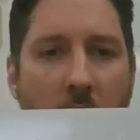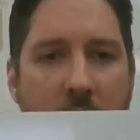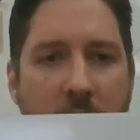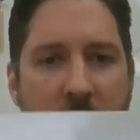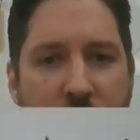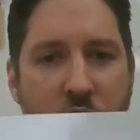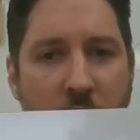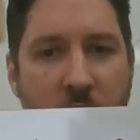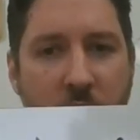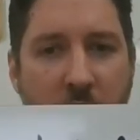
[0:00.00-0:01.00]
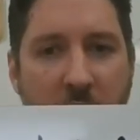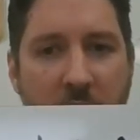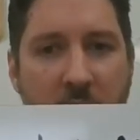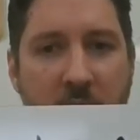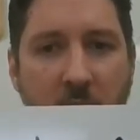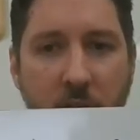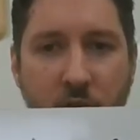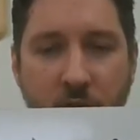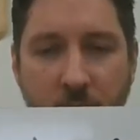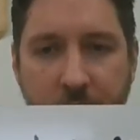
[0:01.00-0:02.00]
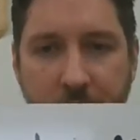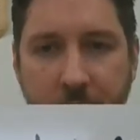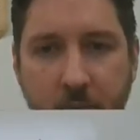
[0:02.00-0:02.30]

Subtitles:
Disjunctive syllogism.